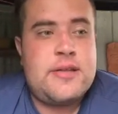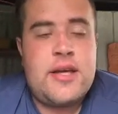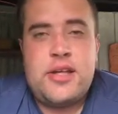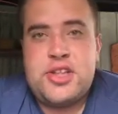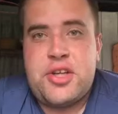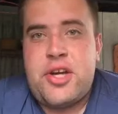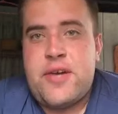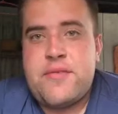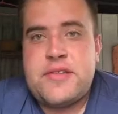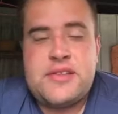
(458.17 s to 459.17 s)
Daly Cherry
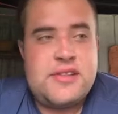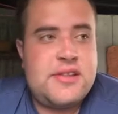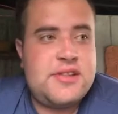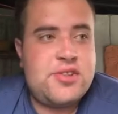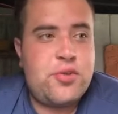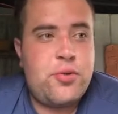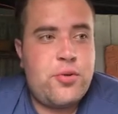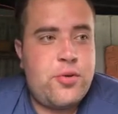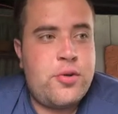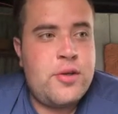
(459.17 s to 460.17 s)
Evans did
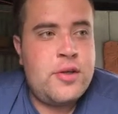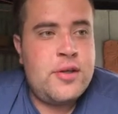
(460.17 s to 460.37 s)
score.